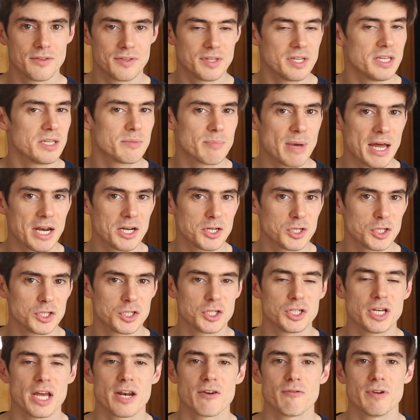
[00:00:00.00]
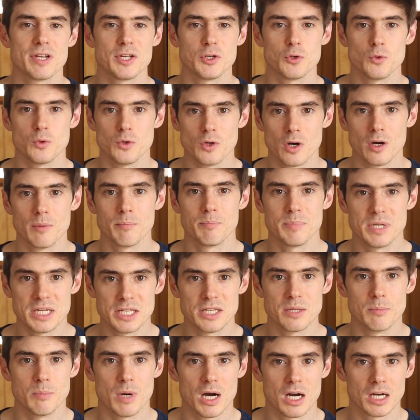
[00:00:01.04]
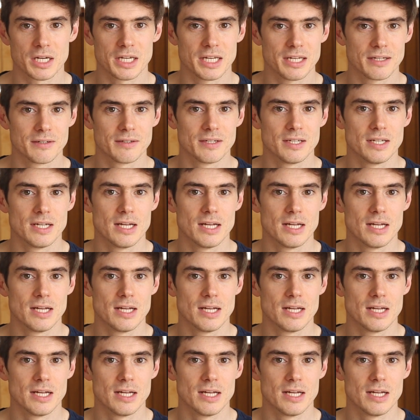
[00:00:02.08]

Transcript: these managers generally do not beat the market.